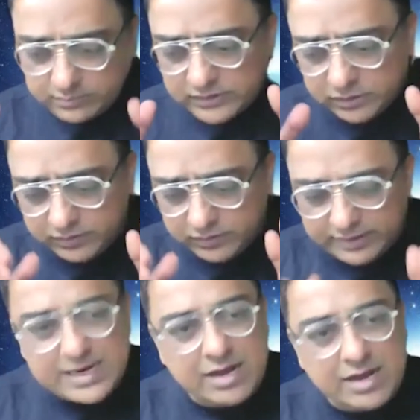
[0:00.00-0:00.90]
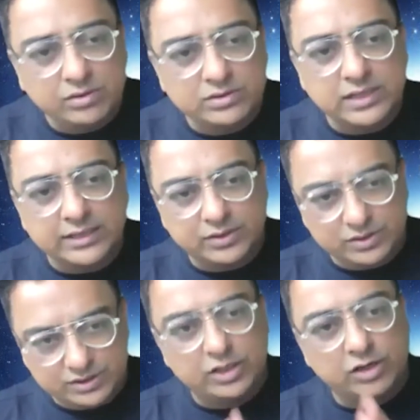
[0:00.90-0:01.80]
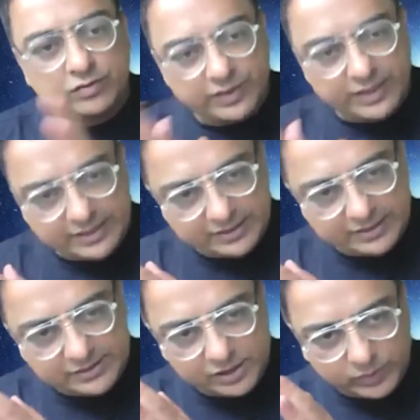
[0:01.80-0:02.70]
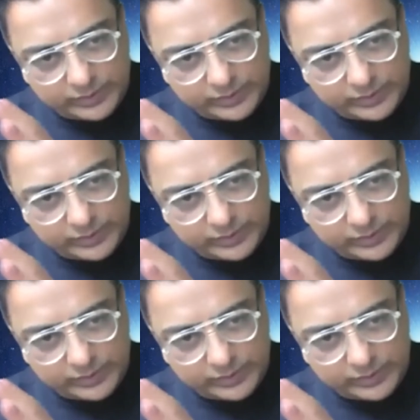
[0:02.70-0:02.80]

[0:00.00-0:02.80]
will now start to think of creating digital twins.